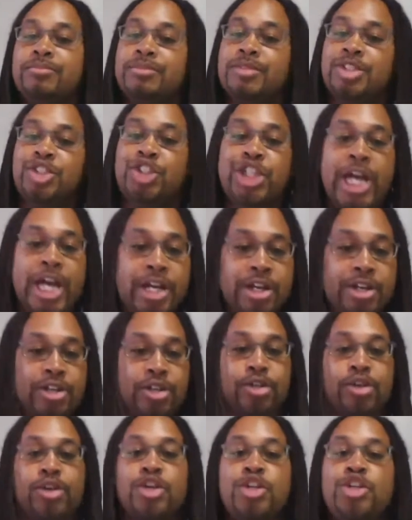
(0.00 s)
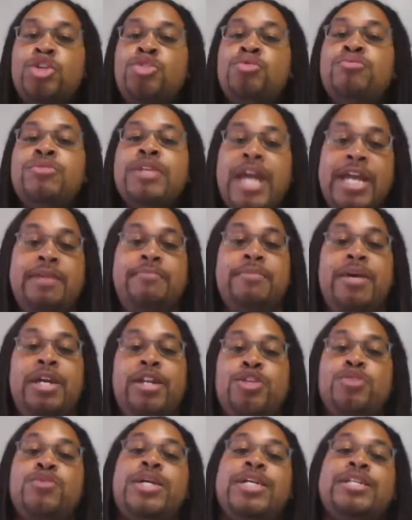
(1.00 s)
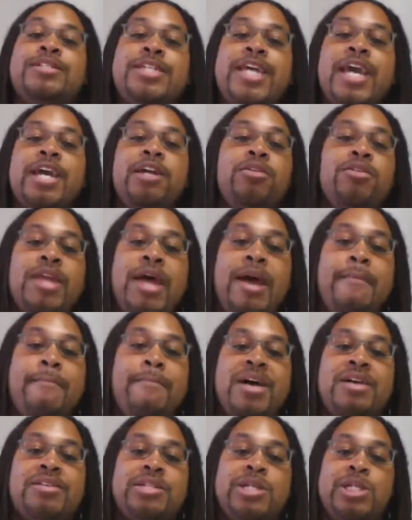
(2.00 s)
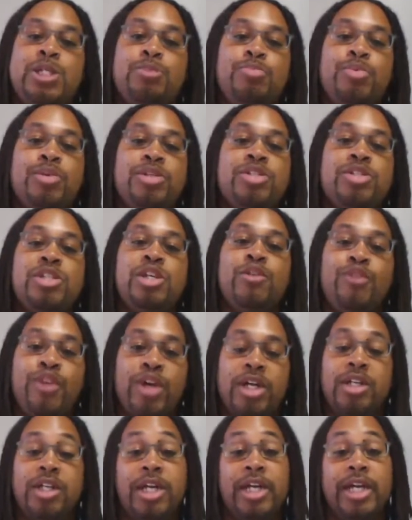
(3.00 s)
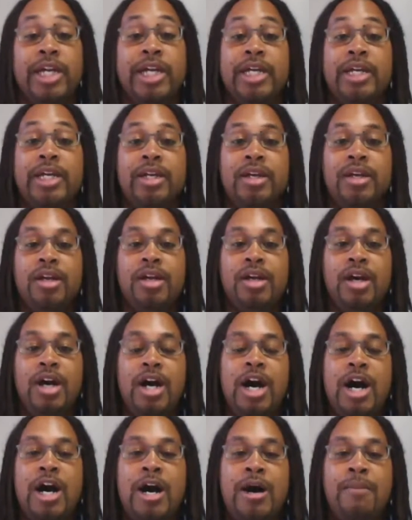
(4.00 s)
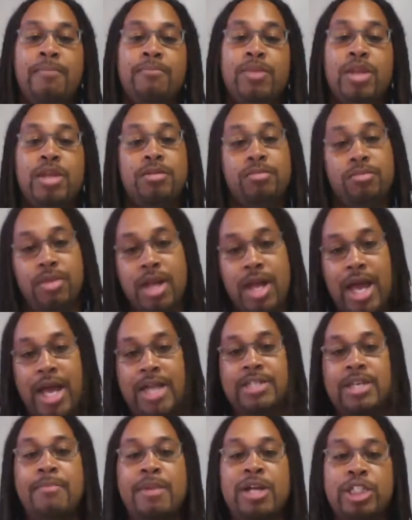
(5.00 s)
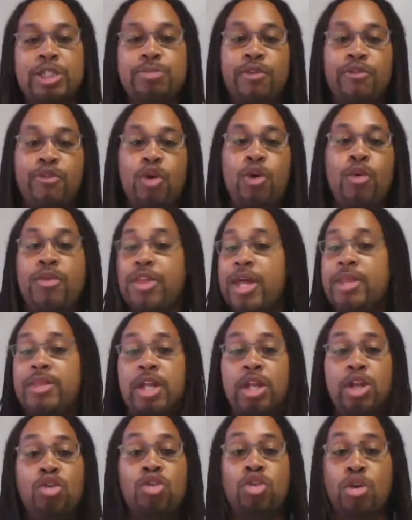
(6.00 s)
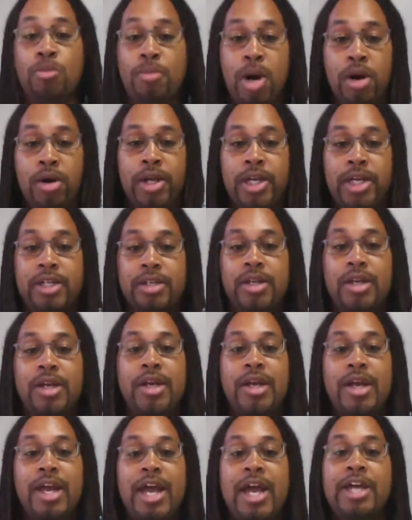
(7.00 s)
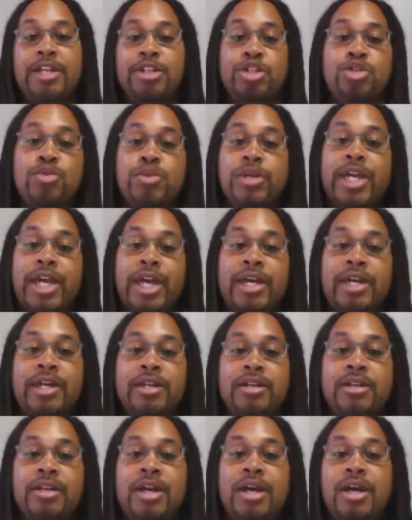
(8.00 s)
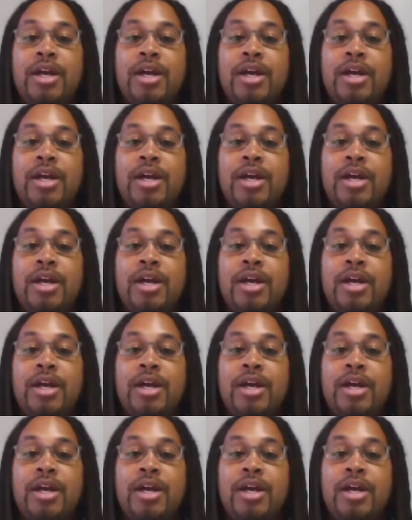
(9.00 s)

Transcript: gender, you name it. You can tailor that message specifically, as I mentioned before, within the local market, and you can